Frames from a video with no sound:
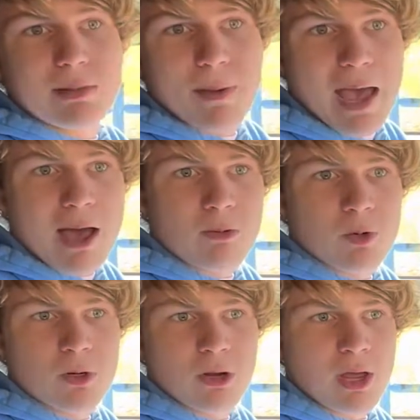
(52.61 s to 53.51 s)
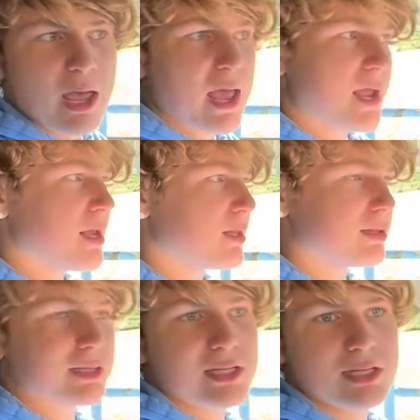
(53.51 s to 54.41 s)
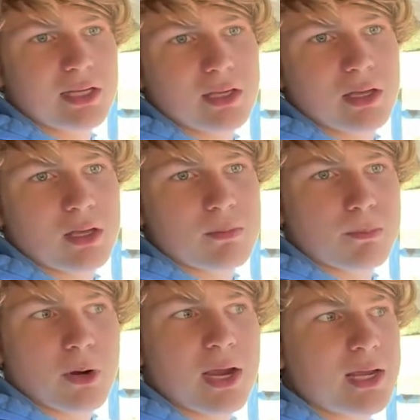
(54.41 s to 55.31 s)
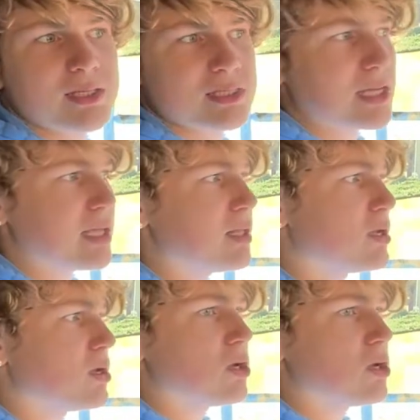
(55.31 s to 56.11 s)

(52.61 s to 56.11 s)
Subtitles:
Power, a leading brand in